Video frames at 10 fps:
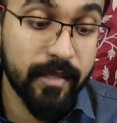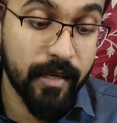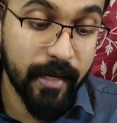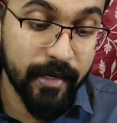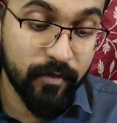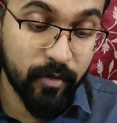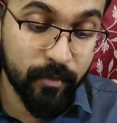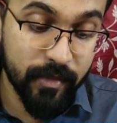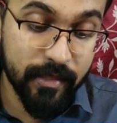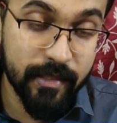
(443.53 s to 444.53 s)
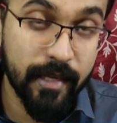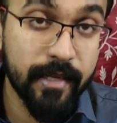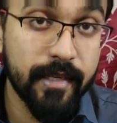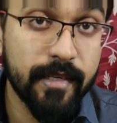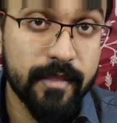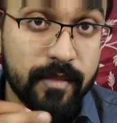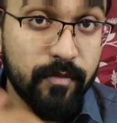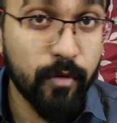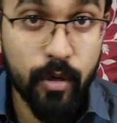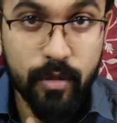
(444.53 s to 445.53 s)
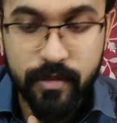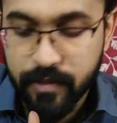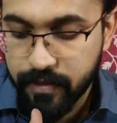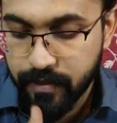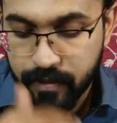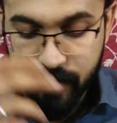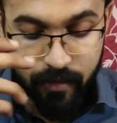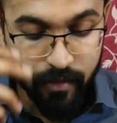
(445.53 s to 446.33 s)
the light from this LED doesn't fall on the LDR.